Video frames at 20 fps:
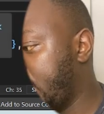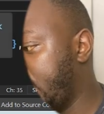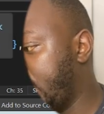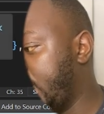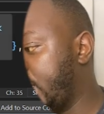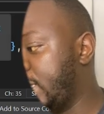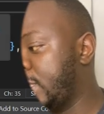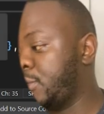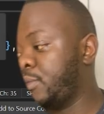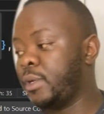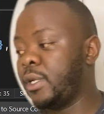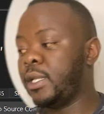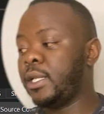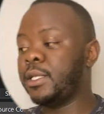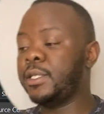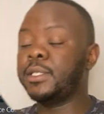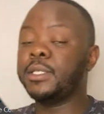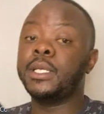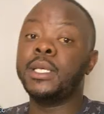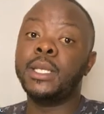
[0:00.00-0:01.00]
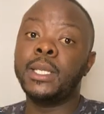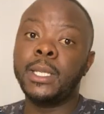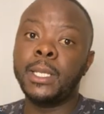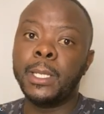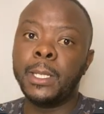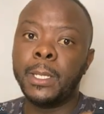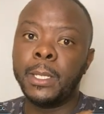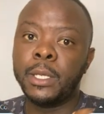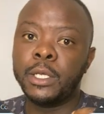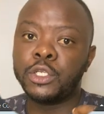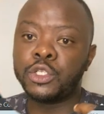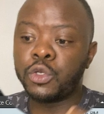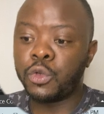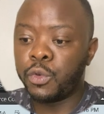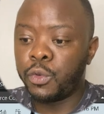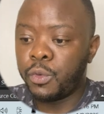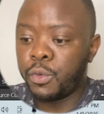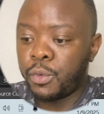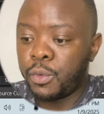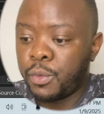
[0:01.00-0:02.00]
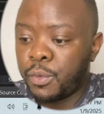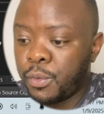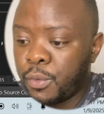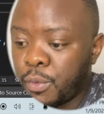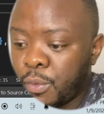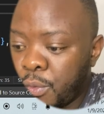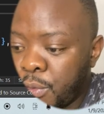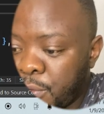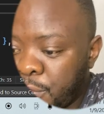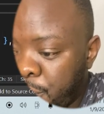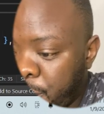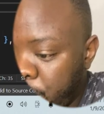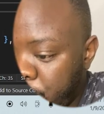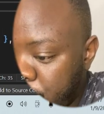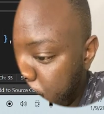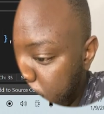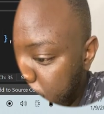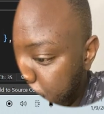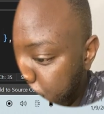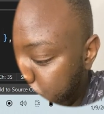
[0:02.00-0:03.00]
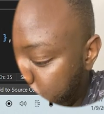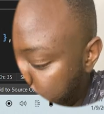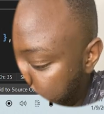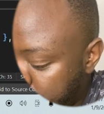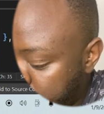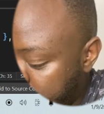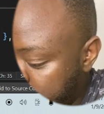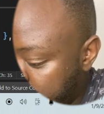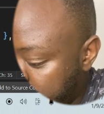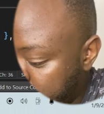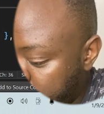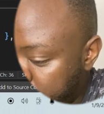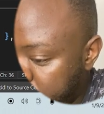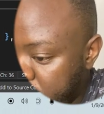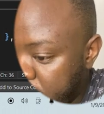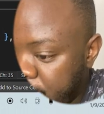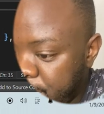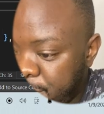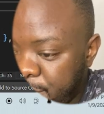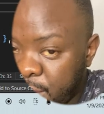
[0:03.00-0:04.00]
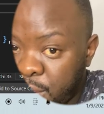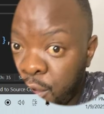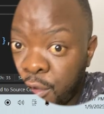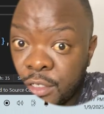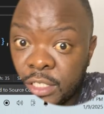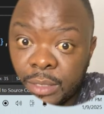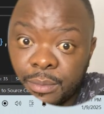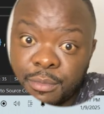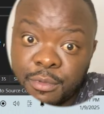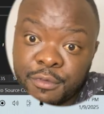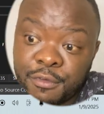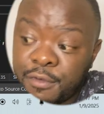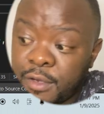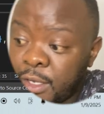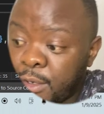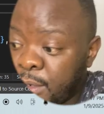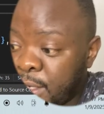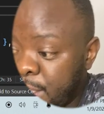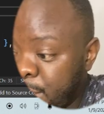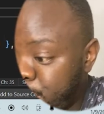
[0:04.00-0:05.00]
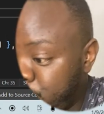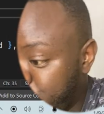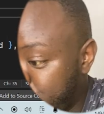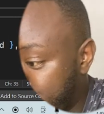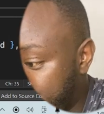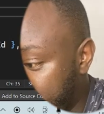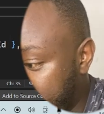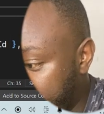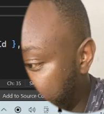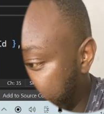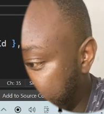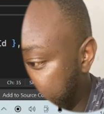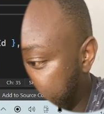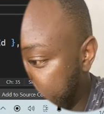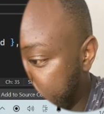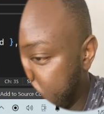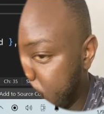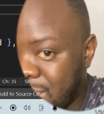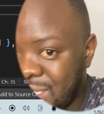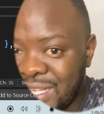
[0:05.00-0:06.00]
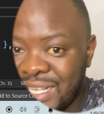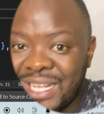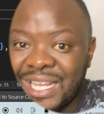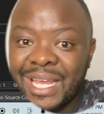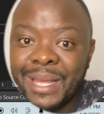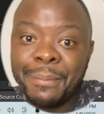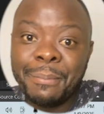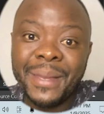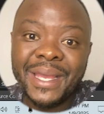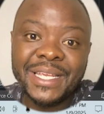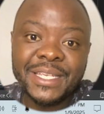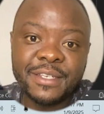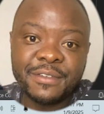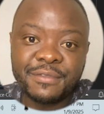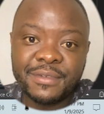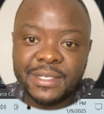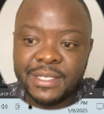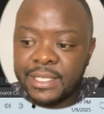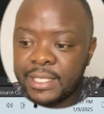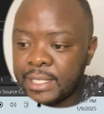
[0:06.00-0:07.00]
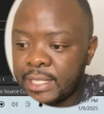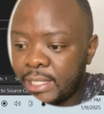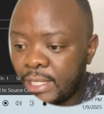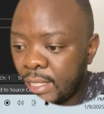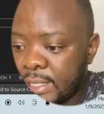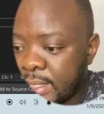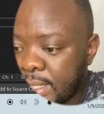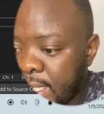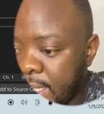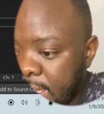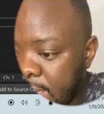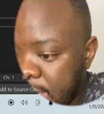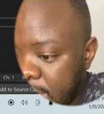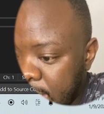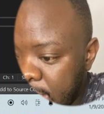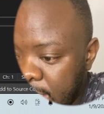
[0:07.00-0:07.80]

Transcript: it is what it is. So for you to get a book, we have the concept of our repository, which is a makeshift design.